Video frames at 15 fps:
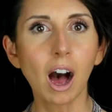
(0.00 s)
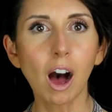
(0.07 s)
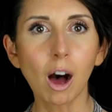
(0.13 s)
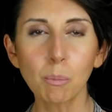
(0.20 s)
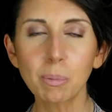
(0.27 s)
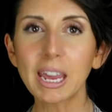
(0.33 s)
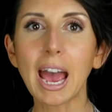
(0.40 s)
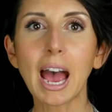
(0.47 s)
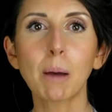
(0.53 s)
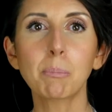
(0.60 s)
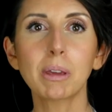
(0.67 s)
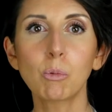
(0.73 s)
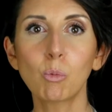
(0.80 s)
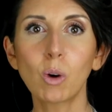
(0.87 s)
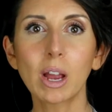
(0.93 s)
I'll be
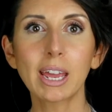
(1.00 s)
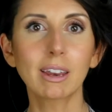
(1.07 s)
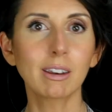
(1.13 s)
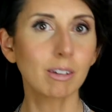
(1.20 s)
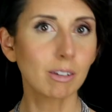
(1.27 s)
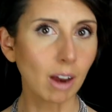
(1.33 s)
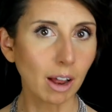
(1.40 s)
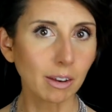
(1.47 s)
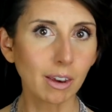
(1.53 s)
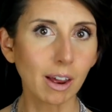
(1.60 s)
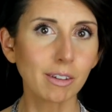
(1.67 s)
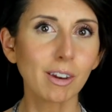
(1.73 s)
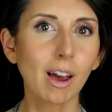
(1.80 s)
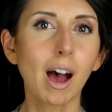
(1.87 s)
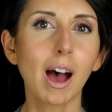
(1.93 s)
happy when dot
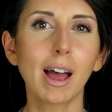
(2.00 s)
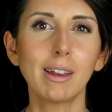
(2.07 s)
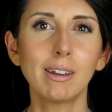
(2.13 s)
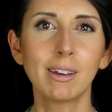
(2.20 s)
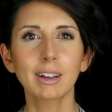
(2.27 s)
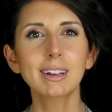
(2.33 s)
dot dot,